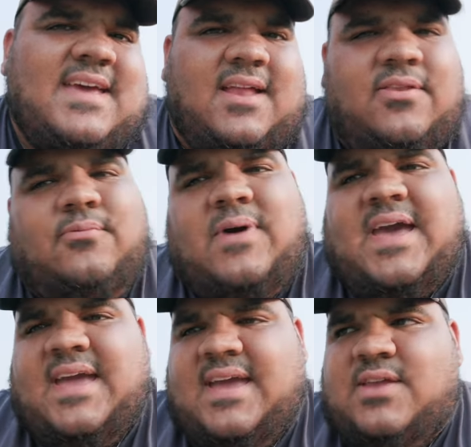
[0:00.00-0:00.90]
in the
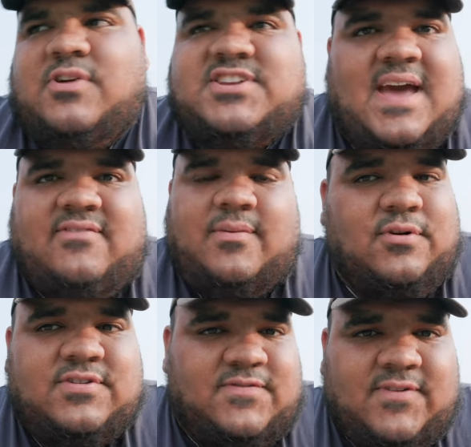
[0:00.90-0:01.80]
way in which I have the
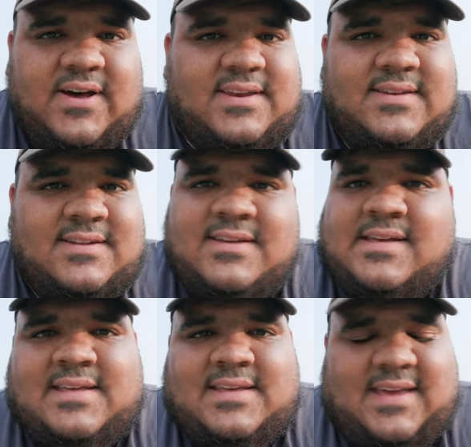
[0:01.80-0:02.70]
most fun
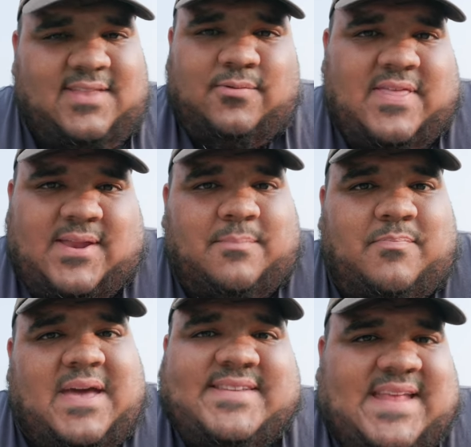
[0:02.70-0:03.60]
and the way that I'm
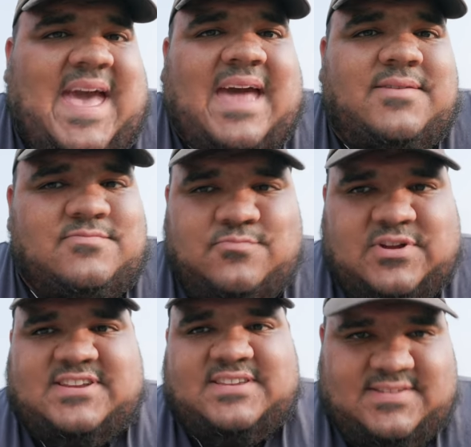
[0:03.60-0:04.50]
best at,
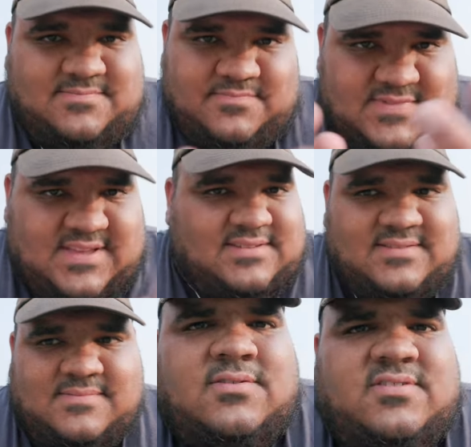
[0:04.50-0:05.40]
which is this.
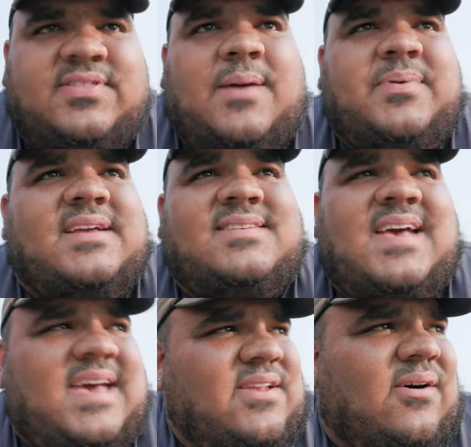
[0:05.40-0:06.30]
So with that being
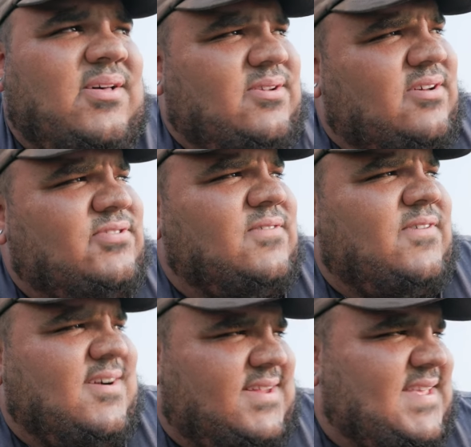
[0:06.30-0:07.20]
said, all in all so
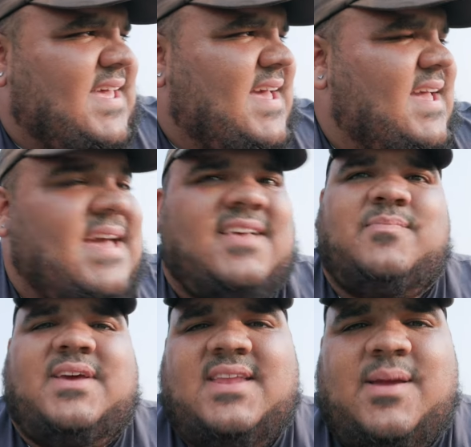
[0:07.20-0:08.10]
far, today has
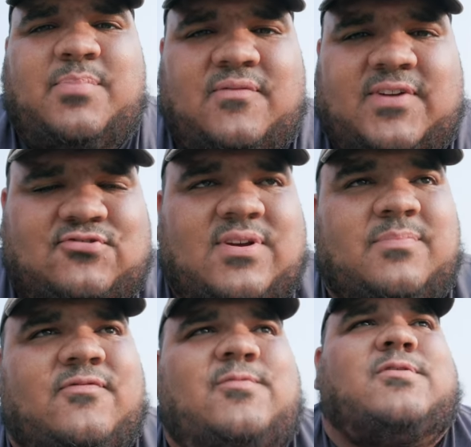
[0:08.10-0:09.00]
been a perfect
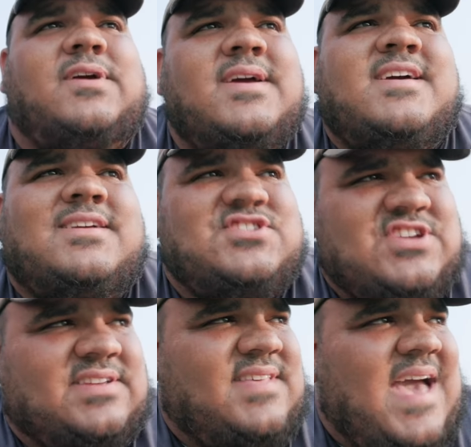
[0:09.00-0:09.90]
trip for
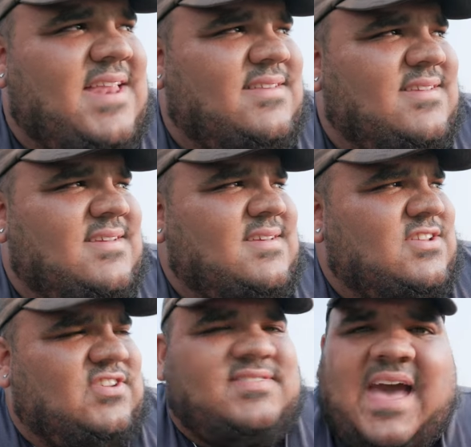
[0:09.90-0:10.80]
just that
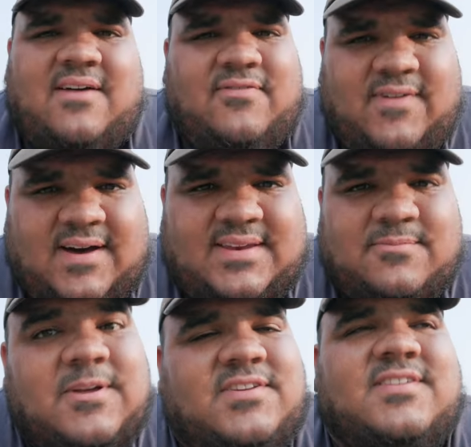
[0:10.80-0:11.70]
just to have fun
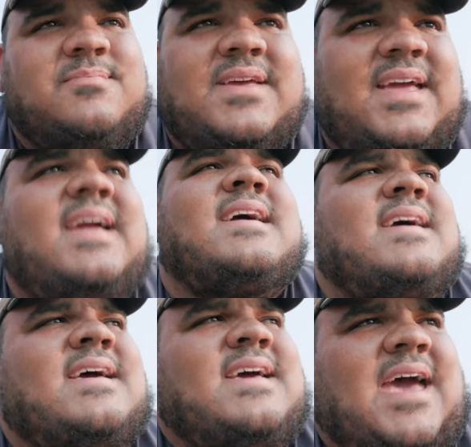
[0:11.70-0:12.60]
with just me
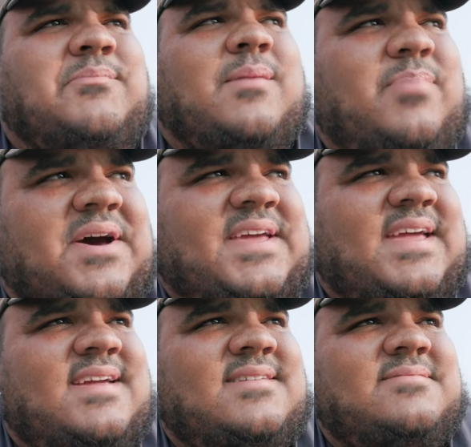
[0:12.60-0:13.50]
and my
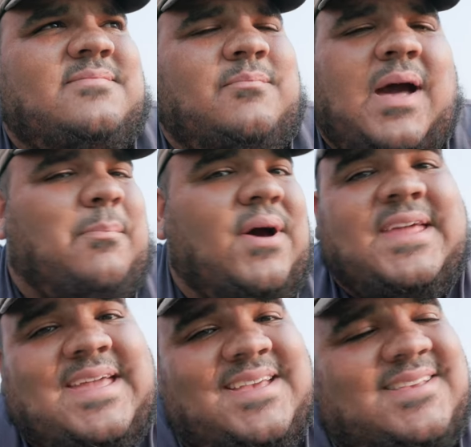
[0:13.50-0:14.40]
buddy, my
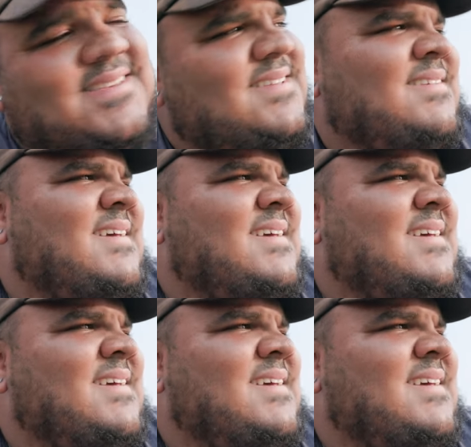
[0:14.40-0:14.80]
buddies,